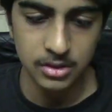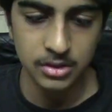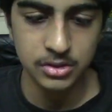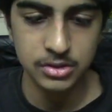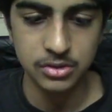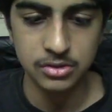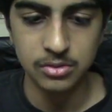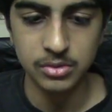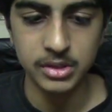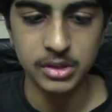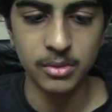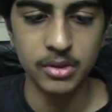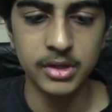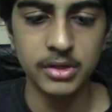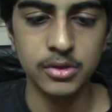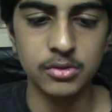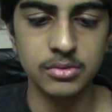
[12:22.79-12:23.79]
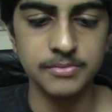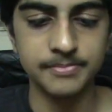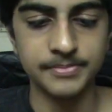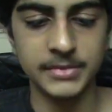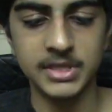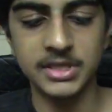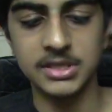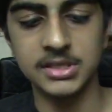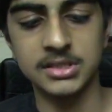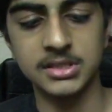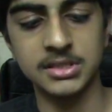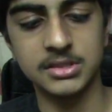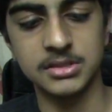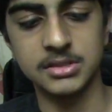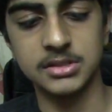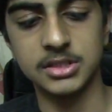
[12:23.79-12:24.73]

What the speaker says: So what you want to do is